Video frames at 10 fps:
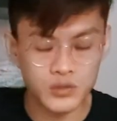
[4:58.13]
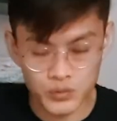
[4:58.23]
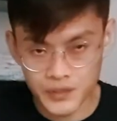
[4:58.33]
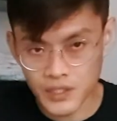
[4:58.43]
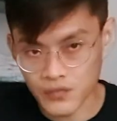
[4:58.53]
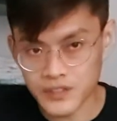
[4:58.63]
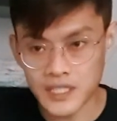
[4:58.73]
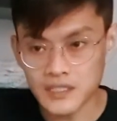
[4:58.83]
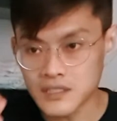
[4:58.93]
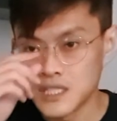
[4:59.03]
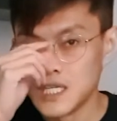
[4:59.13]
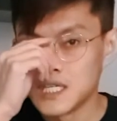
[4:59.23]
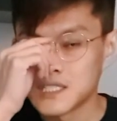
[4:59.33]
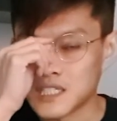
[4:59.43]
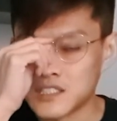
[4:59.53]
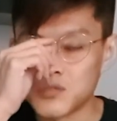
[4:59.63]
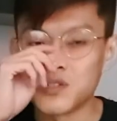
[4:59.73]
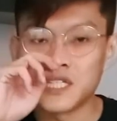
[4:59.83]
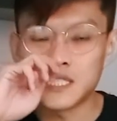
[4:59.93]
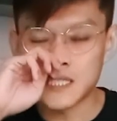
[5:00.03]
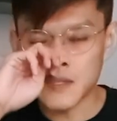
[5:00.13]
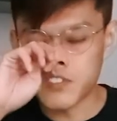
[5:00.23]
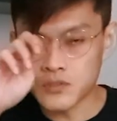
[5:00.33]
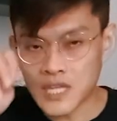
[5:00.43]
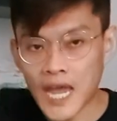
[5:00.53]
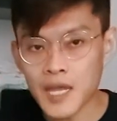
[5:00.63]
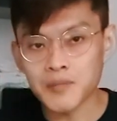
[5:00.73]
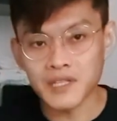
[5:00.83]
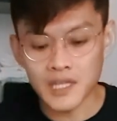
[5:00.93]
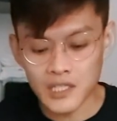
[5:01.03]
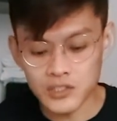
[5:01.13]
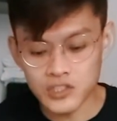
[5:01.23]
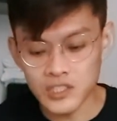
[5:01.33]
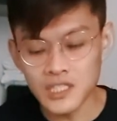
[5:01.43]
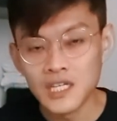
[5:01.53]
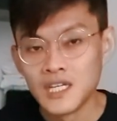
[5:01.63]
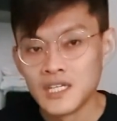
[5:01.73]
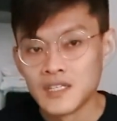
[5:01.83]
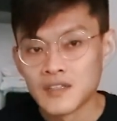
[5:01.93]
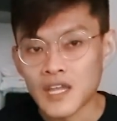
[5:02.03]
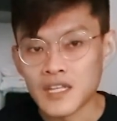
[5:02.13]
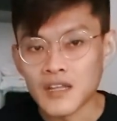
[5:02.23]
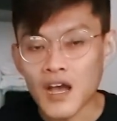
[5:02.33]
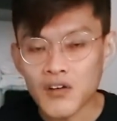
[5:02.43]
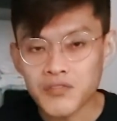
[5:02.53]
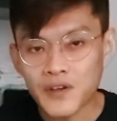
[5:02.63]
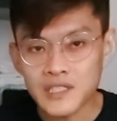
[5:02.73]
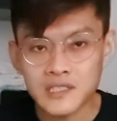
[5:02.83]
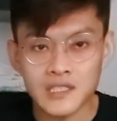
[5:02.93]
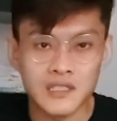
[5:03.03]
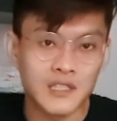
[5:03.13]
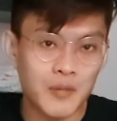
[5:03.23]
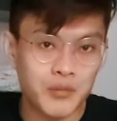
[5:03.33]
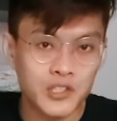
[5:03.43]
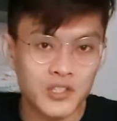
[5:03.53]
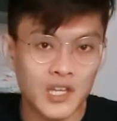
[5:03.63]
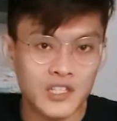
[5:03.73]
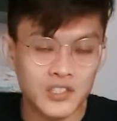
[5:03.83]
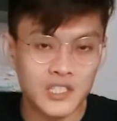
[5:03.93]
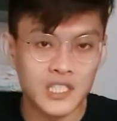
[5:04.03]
vide container? Does it really save you time and energy? and how fast does the temperature actually